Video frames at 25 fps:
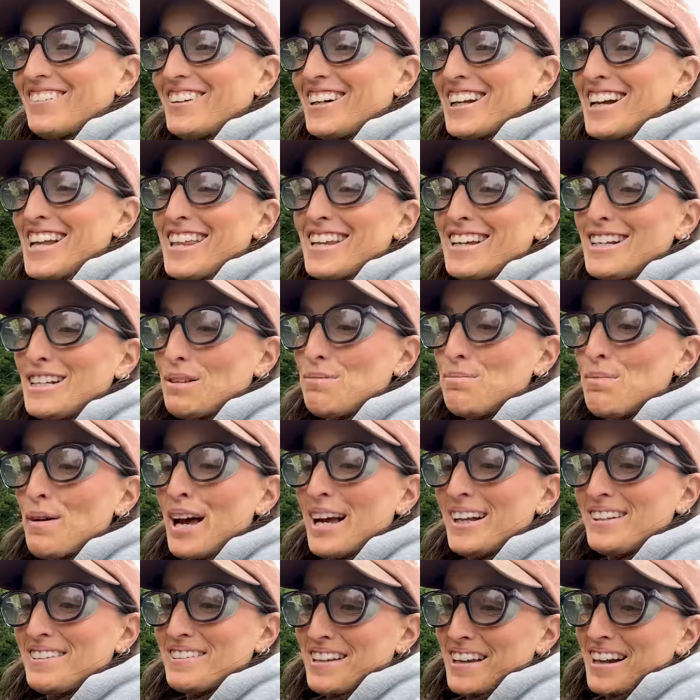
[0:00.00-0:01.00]
one of these
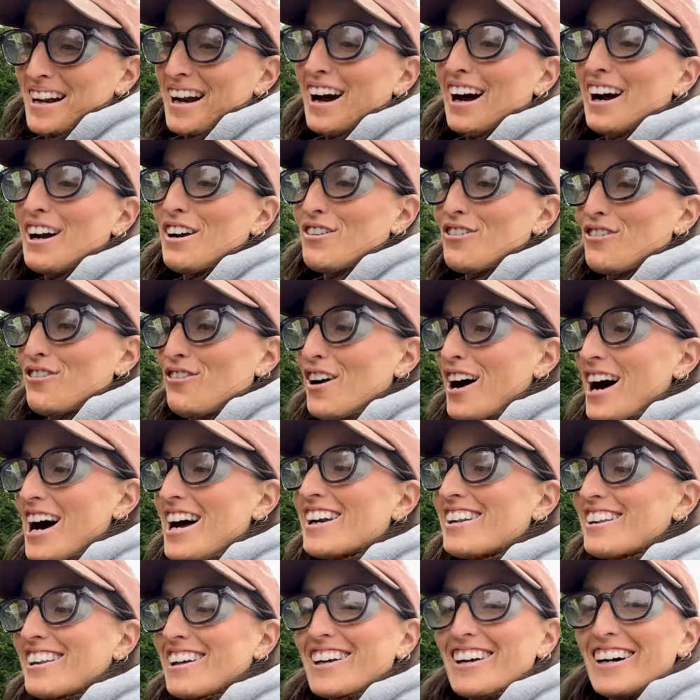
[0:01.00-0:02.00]
bits and I
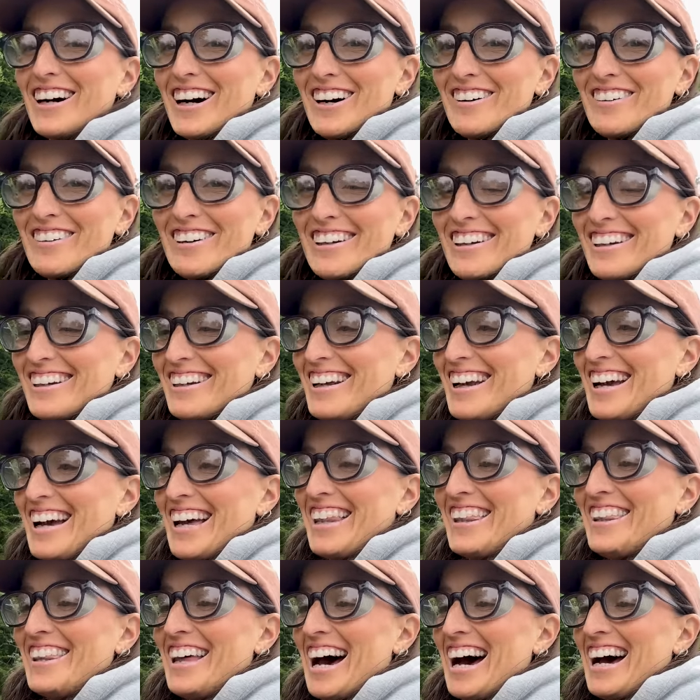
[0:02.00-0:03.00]
finally got one,
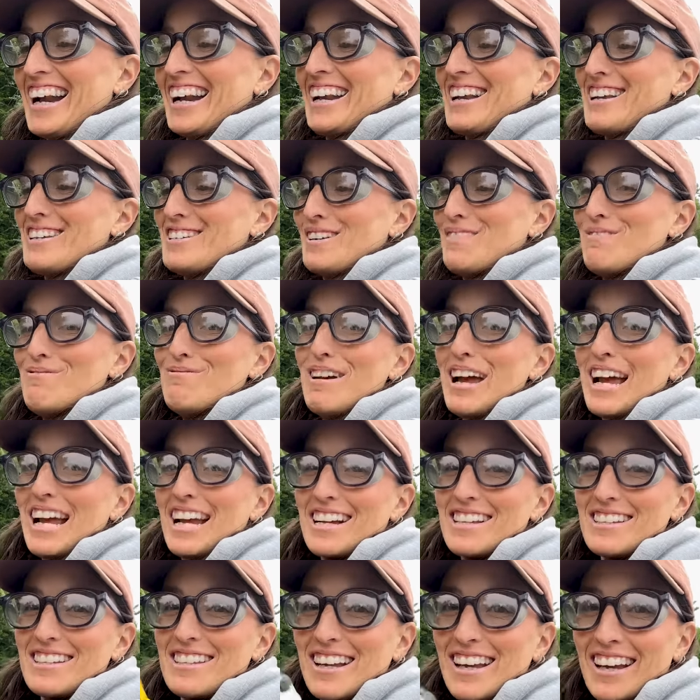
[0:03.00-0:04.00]
and that is
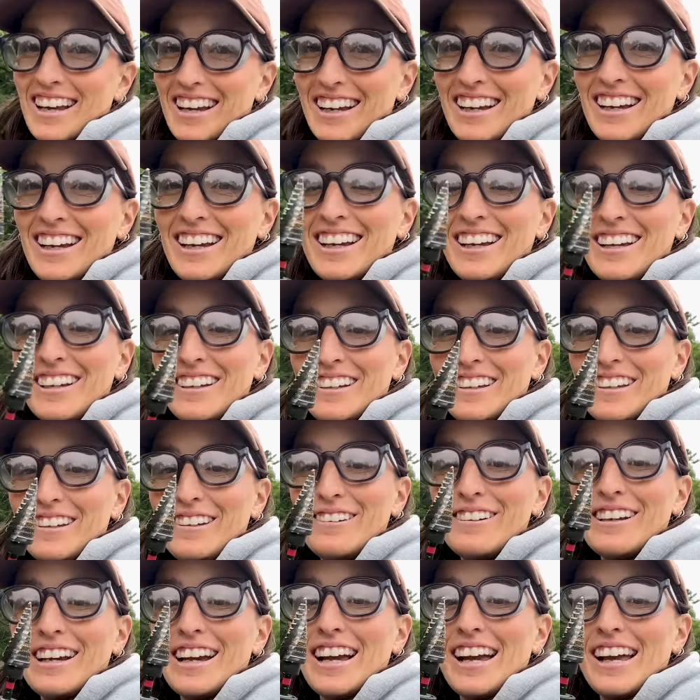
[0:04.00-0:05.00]
amazing.
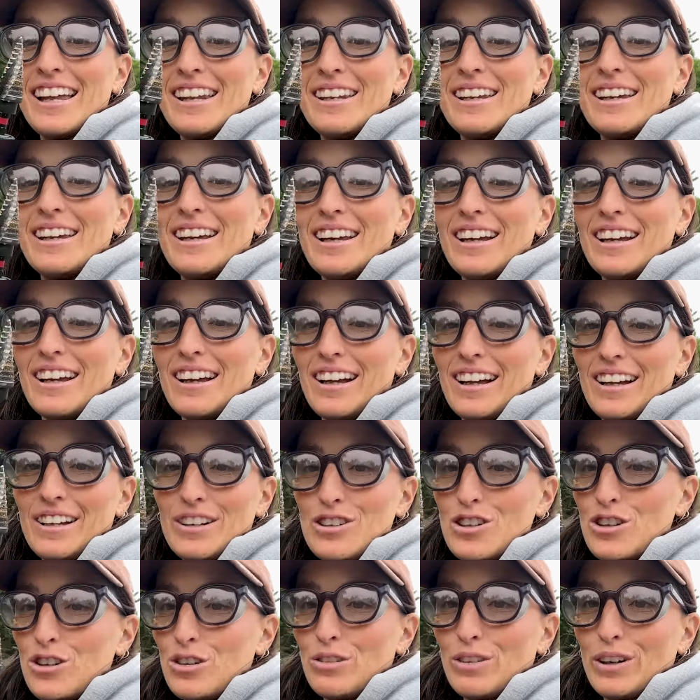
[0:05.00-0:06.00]
You can
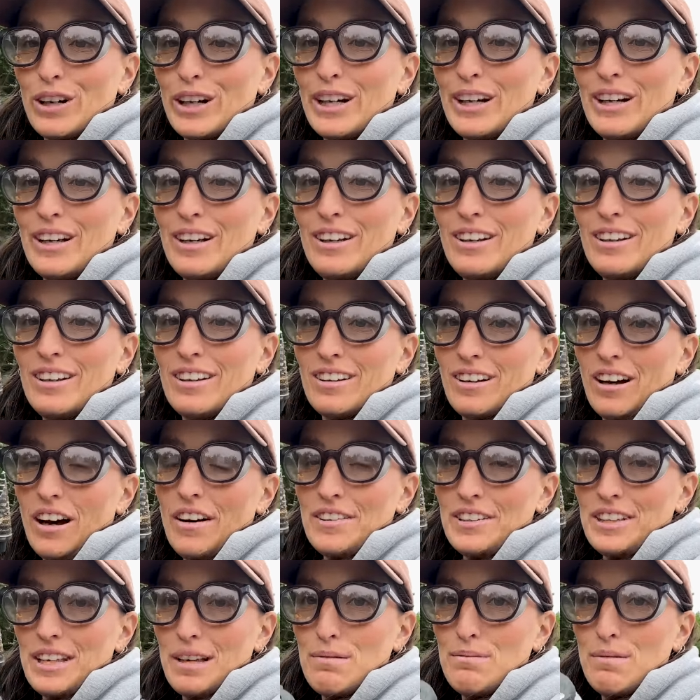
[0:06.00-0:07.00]
drill,
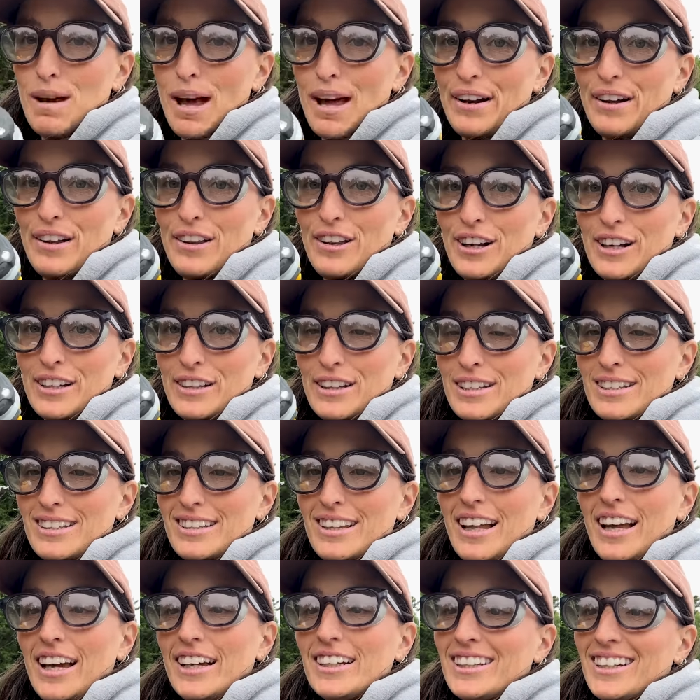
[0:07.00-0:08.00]
obviously metal, look at this
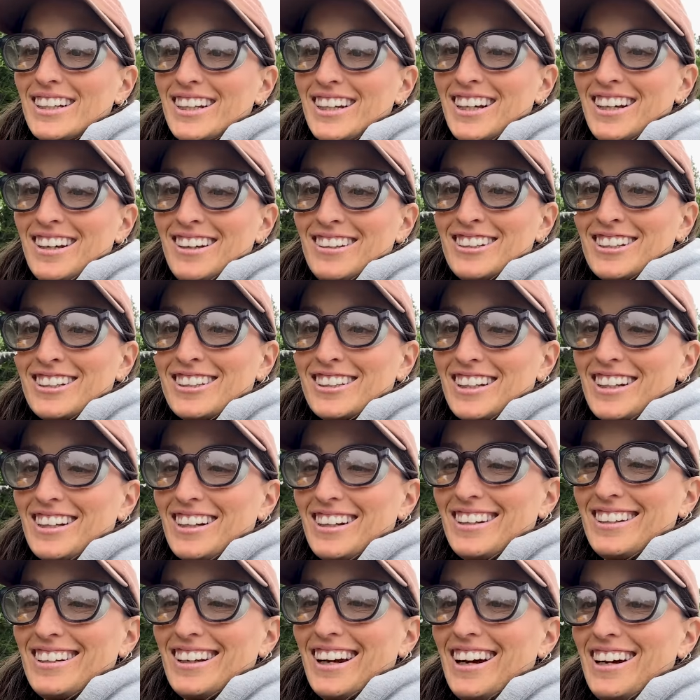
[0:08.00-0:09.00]
thing. Looks like
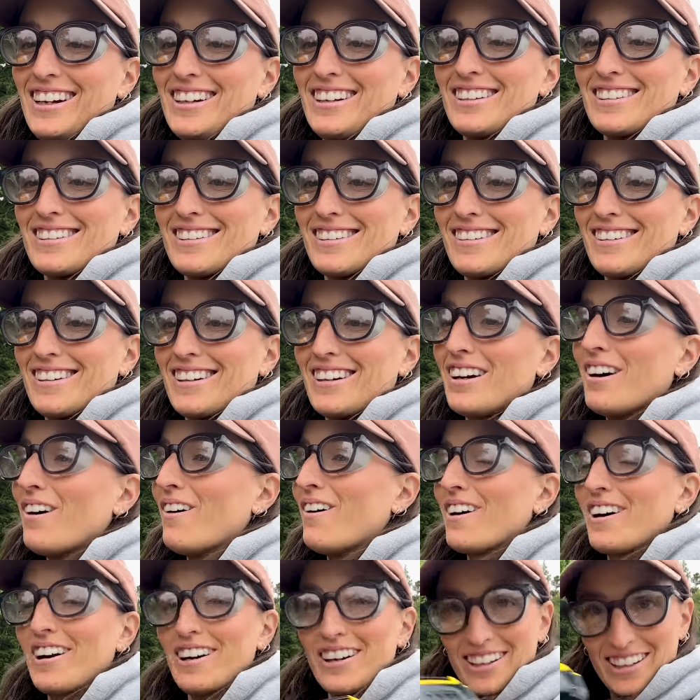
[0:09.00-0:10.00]
a dinosaur
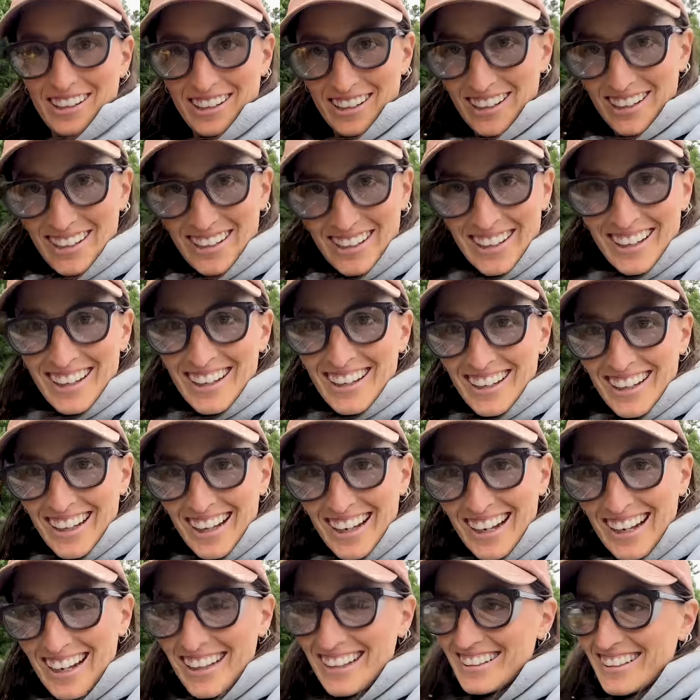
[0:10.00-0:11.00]
horn.
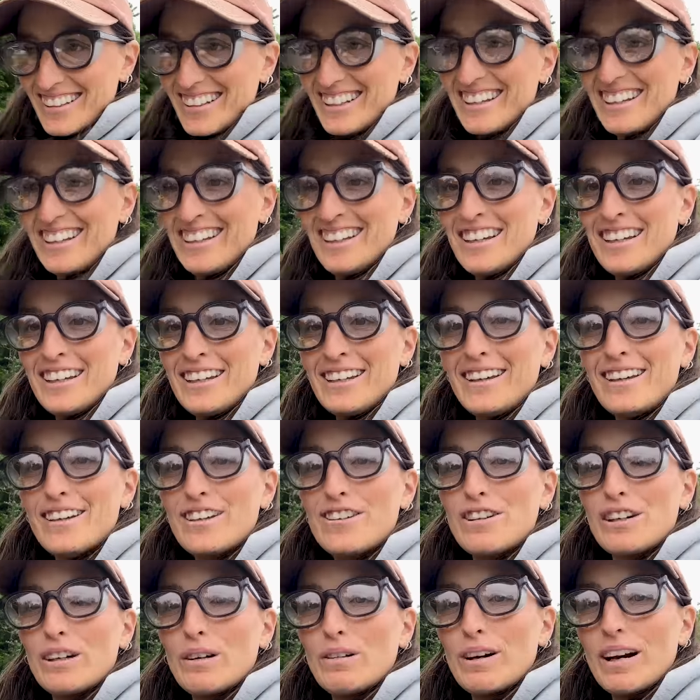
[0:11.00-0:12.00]
And you can
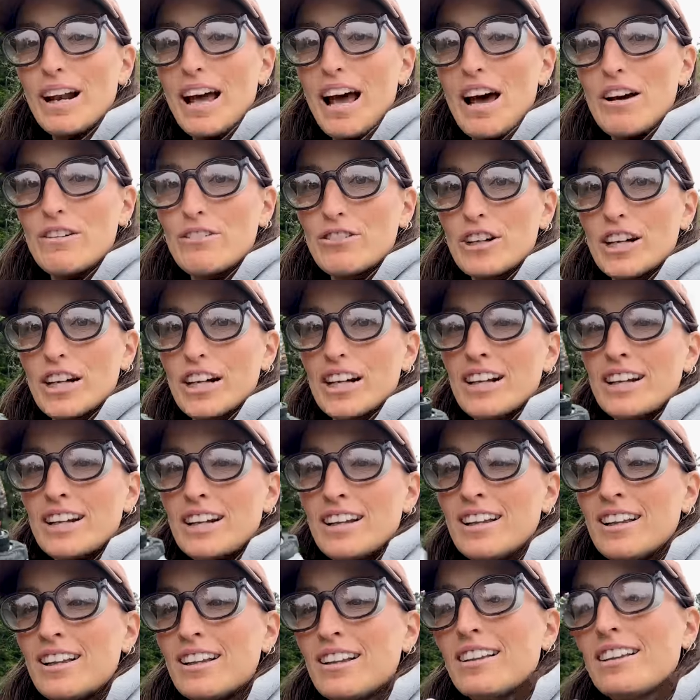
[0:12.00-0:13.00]
drill whatever
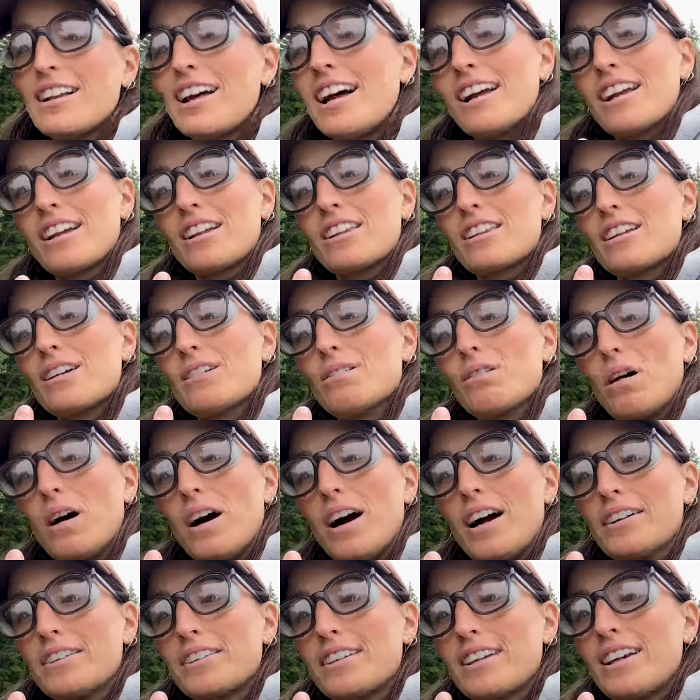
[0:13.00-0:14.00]
length you
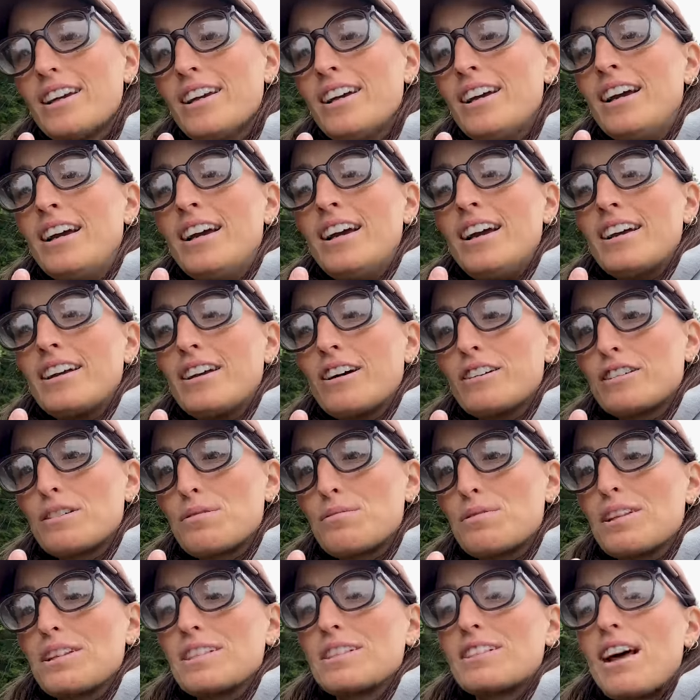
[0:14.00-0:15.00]
want. It goes up
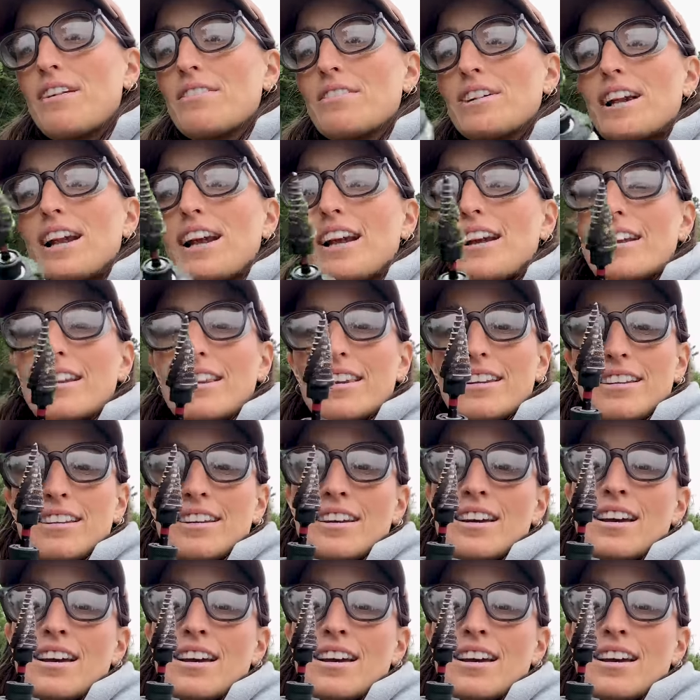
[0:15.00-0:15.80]
to seven eighths.